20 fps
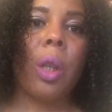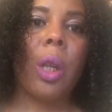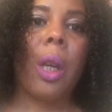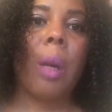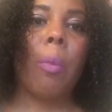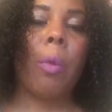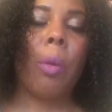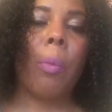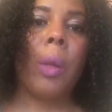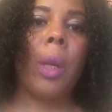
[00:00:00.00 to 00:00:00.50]

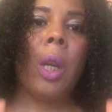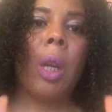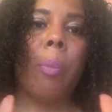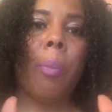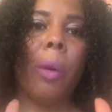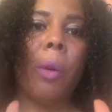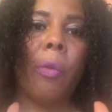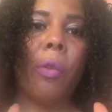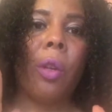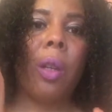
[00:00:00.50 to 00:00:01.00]
come on.
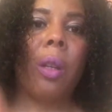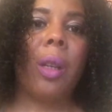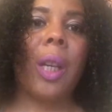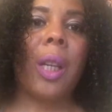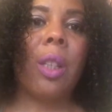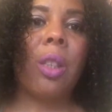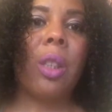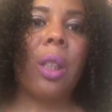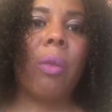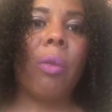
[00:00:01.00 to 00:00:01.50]
But for the
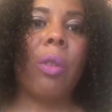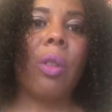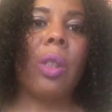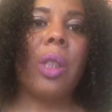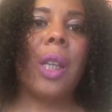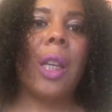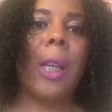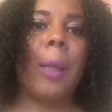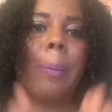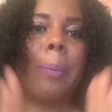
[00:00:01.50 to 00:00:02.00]
next 7
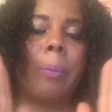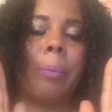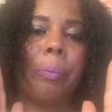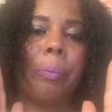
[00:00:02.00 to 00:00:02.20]
days,